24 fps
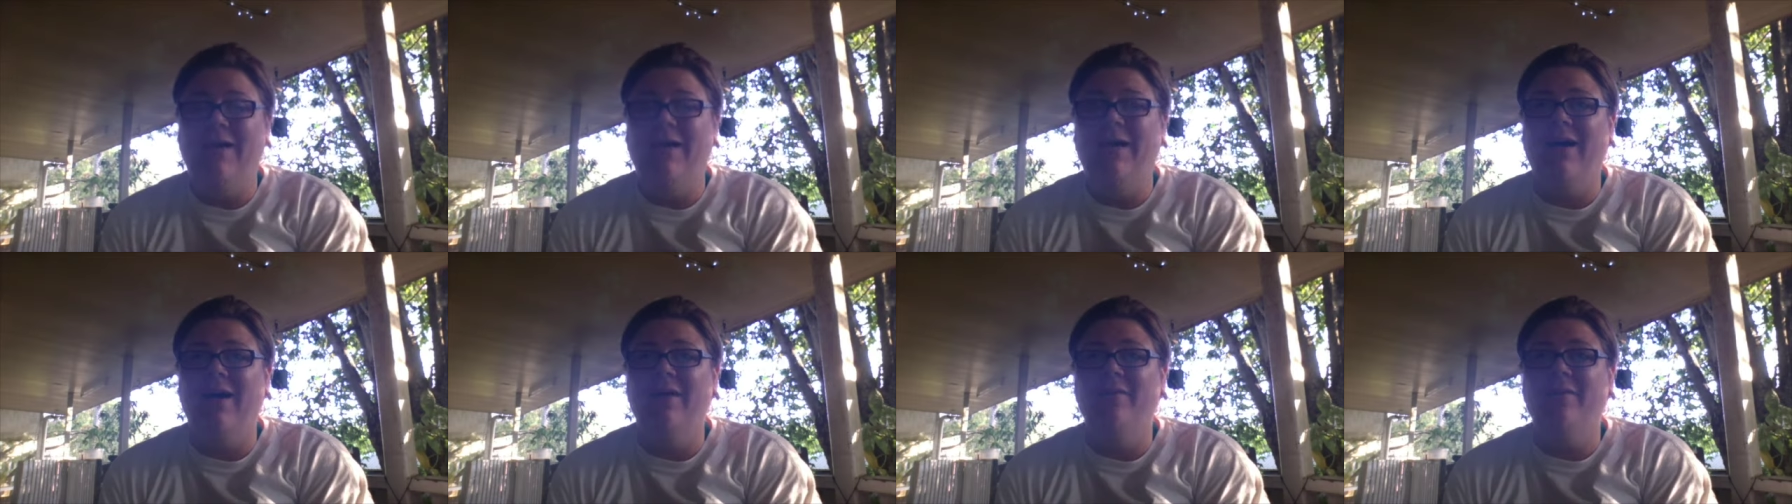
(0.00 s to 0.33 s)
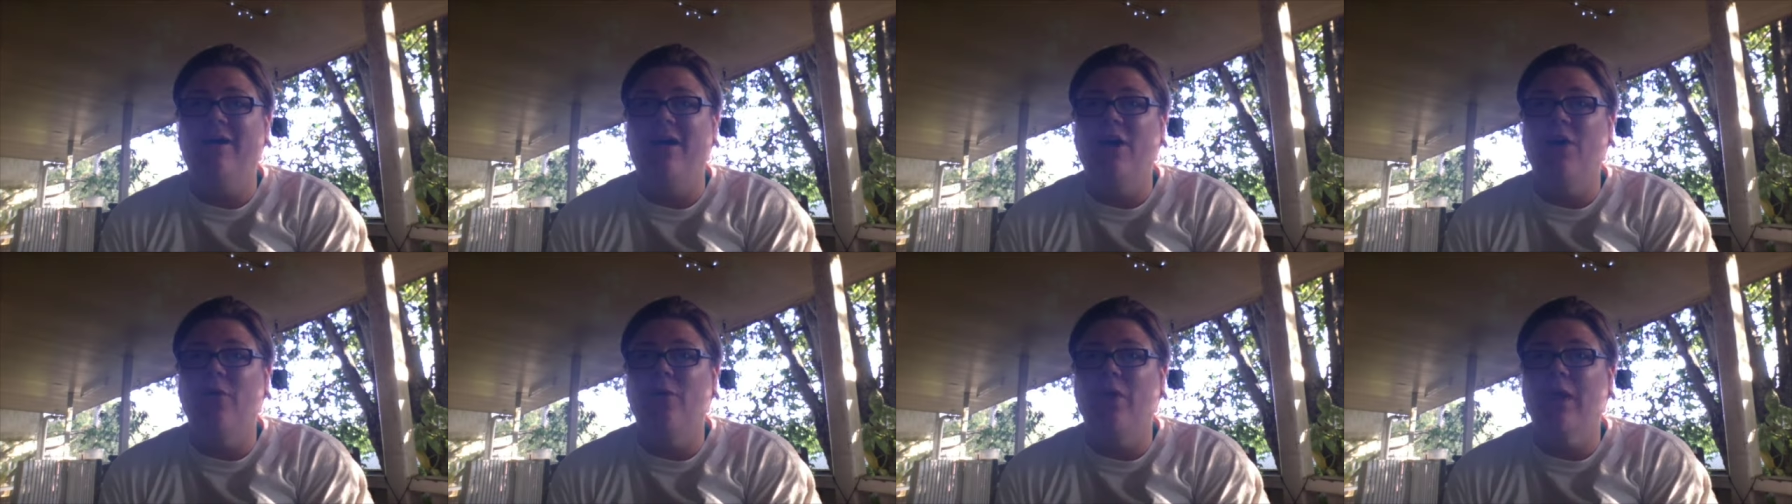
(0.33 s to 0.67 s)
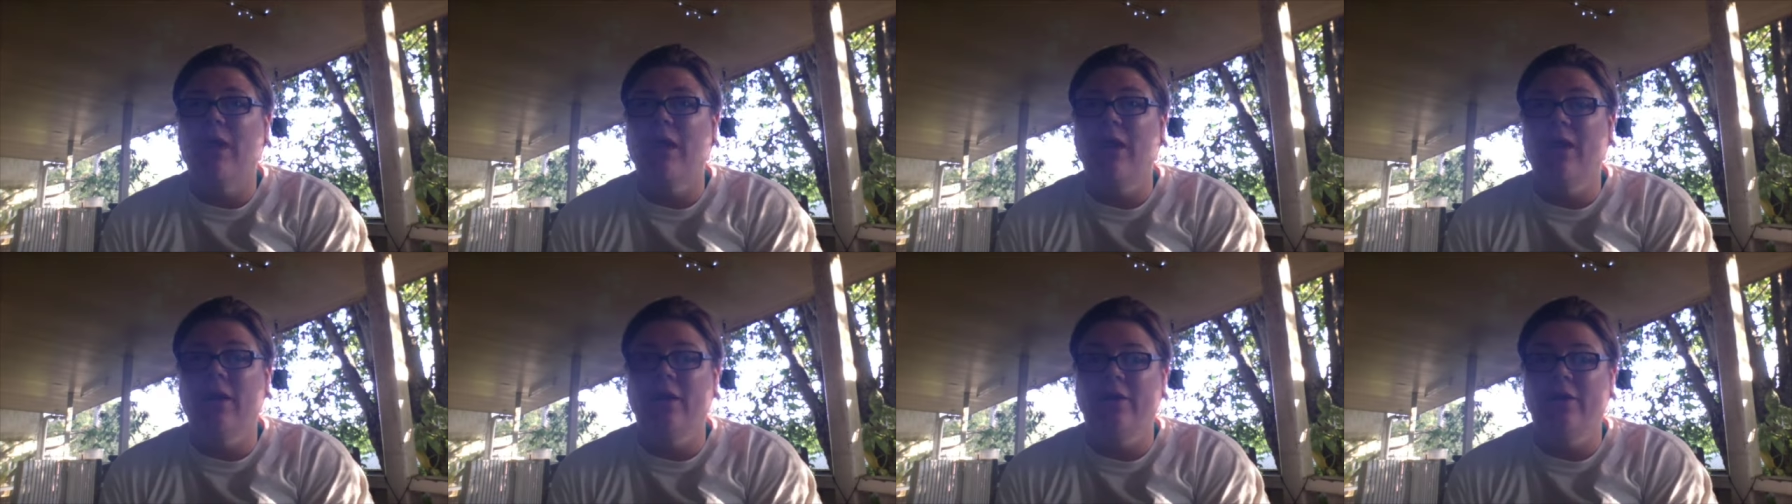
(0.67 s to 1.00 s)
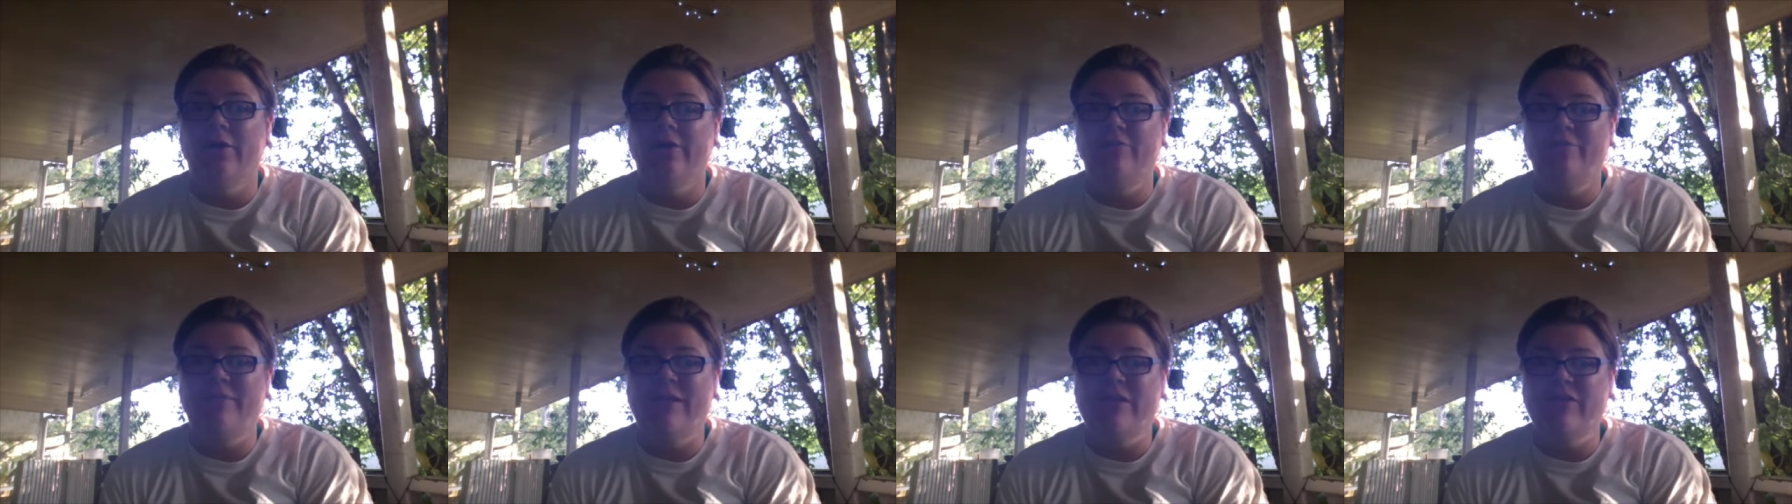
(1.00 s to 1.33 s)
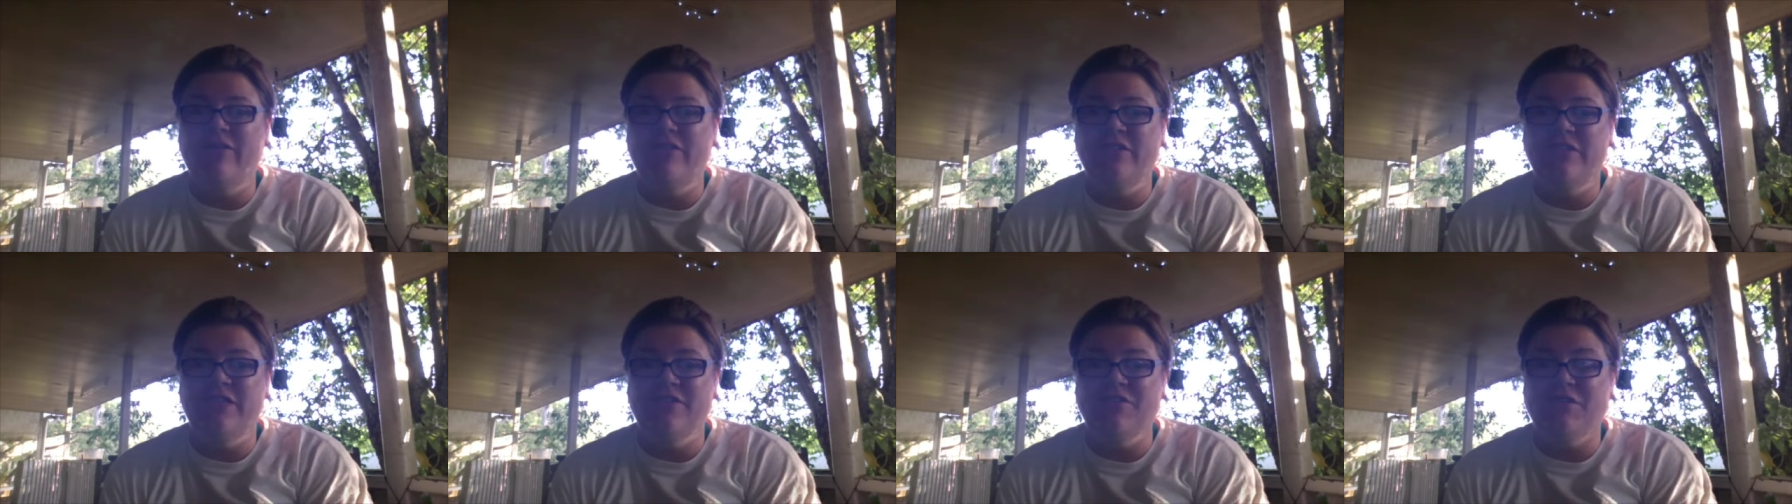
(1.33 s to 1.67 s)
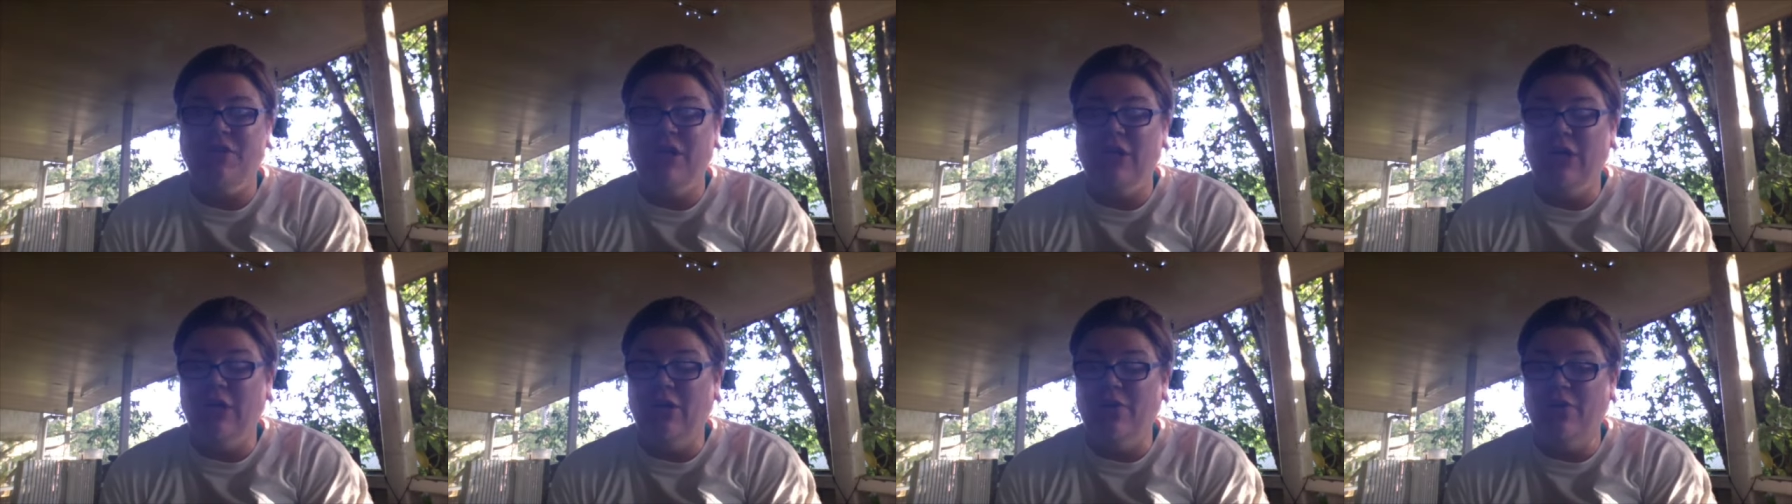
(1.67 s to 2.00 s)
I owe a lot of messages. I've got
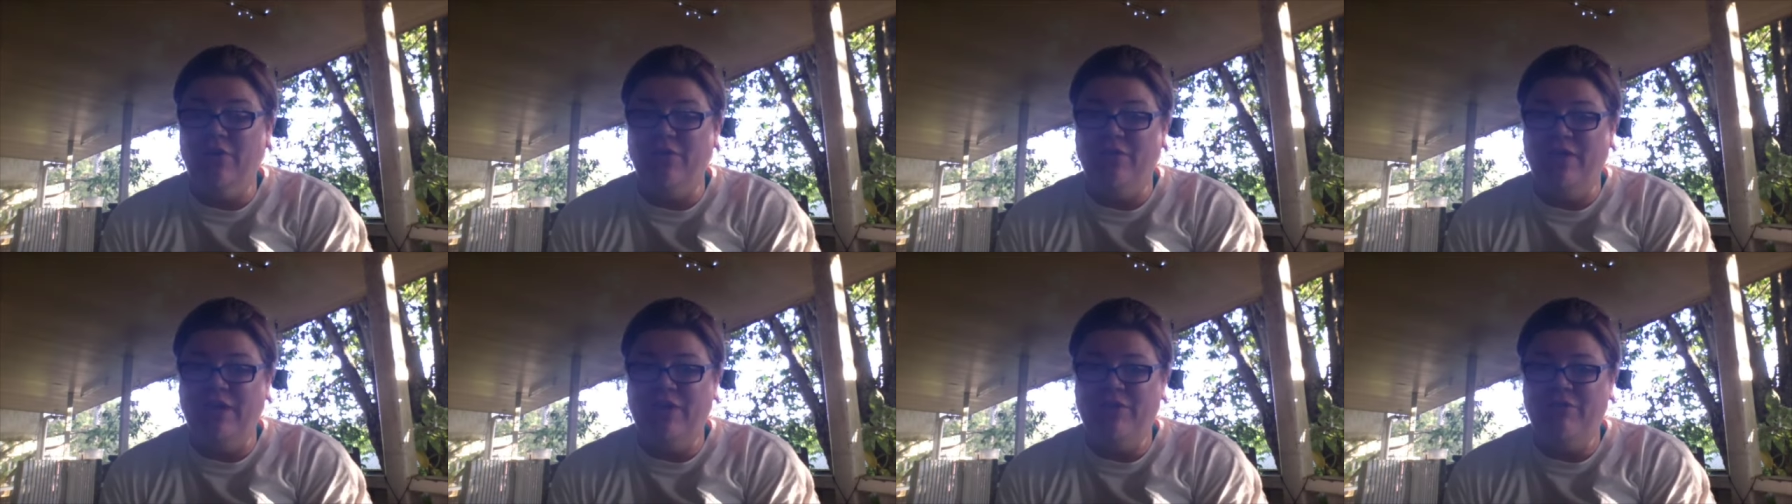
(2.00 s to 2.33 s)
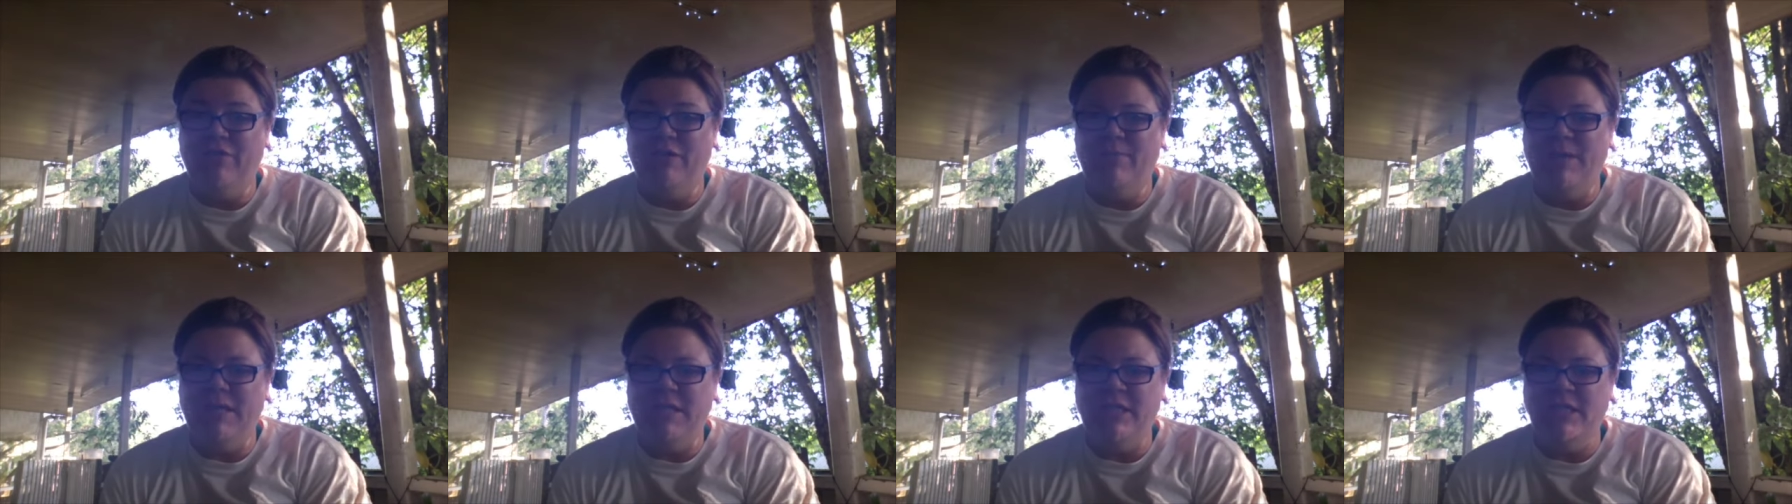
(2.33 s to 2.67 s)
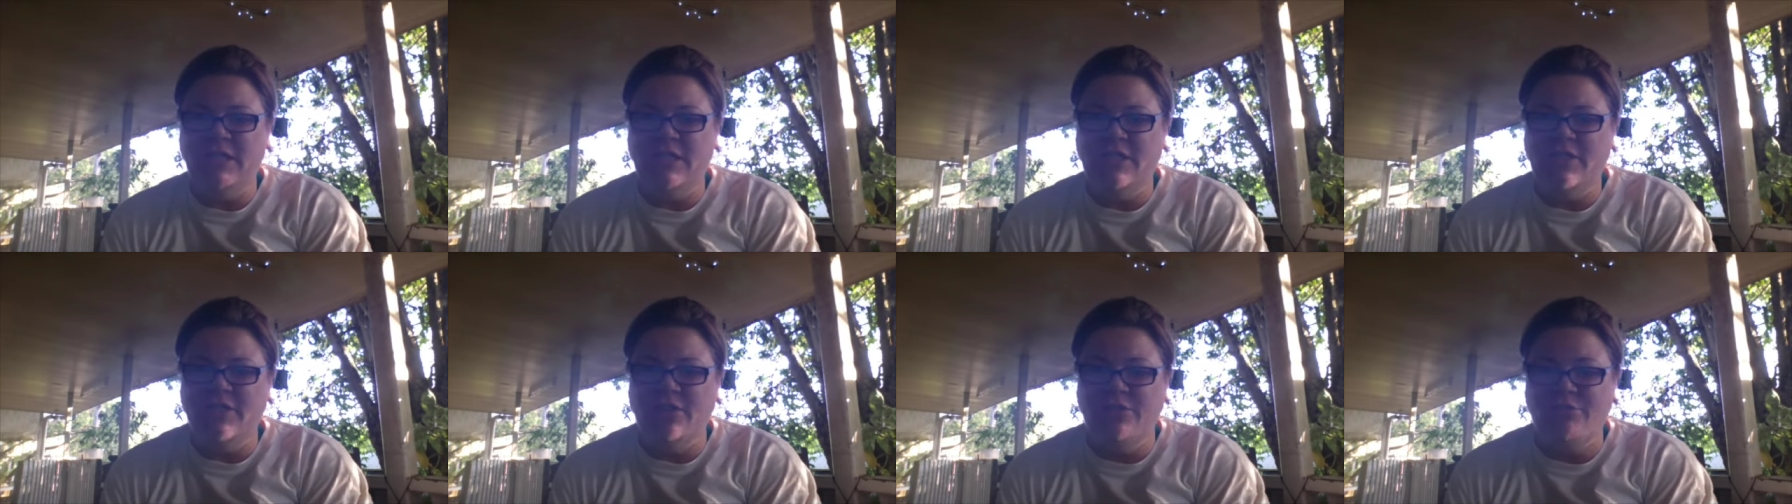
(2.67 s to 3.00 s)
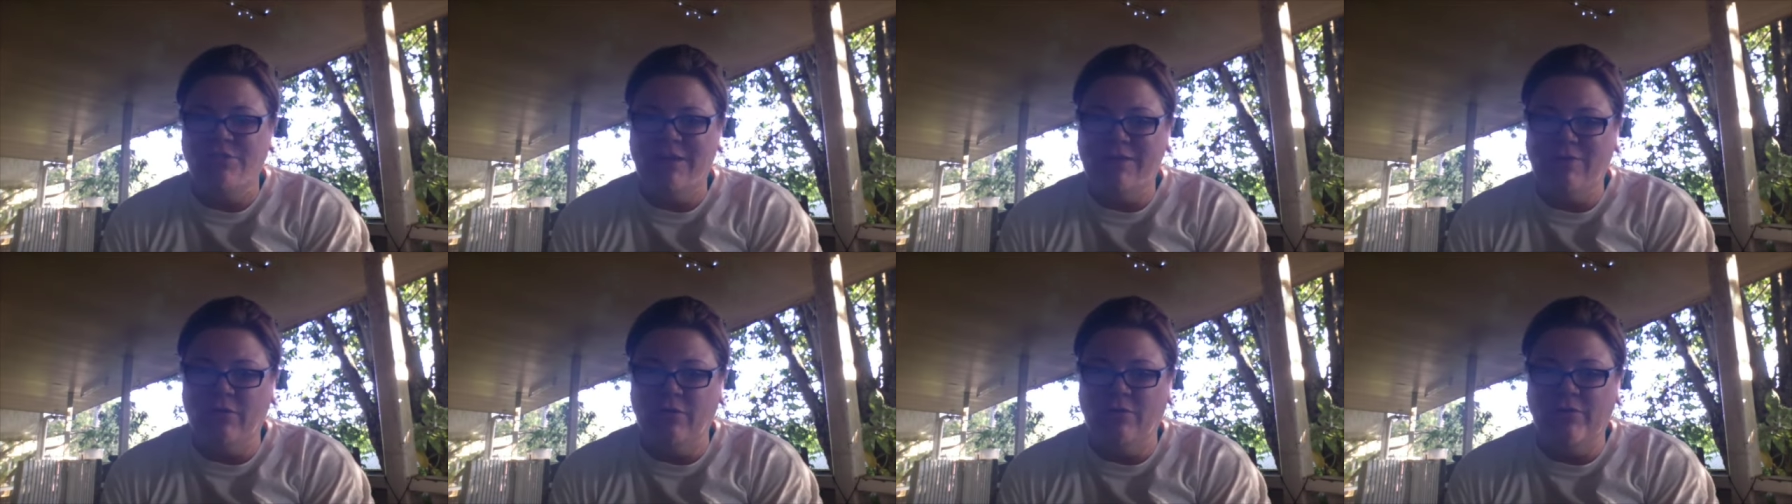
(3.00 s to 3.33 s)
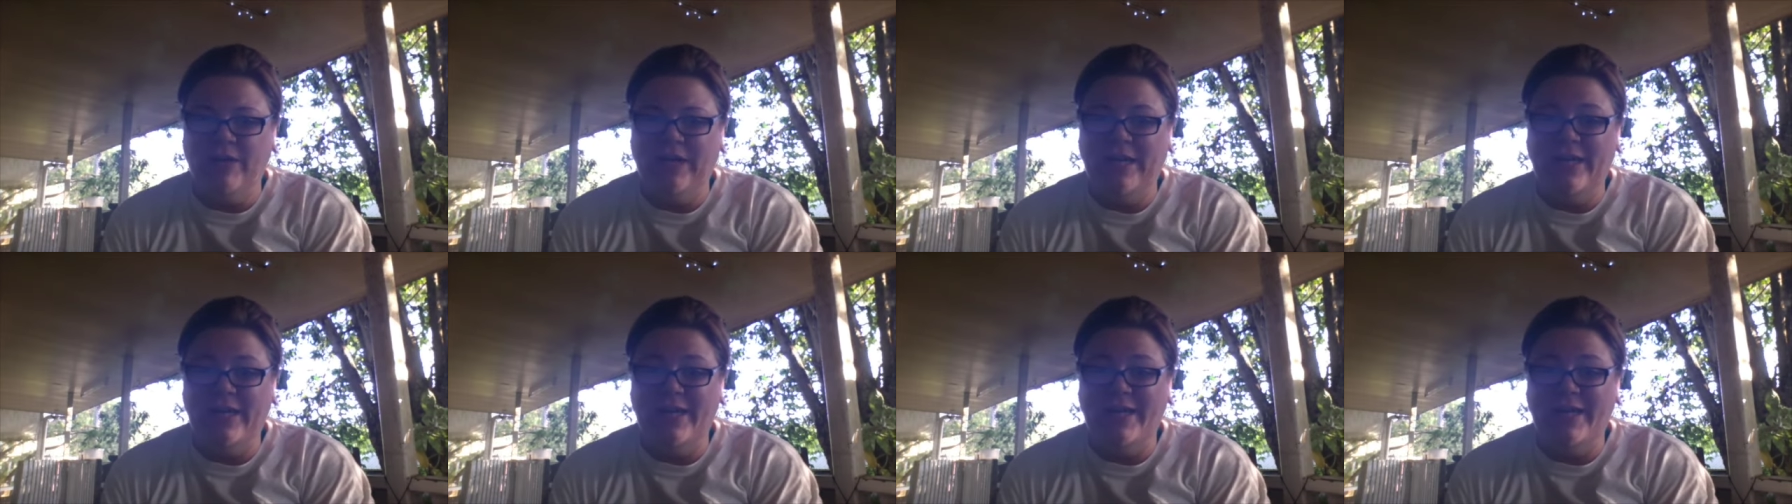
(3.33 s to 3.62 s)
a lot of unread messages on Ravelry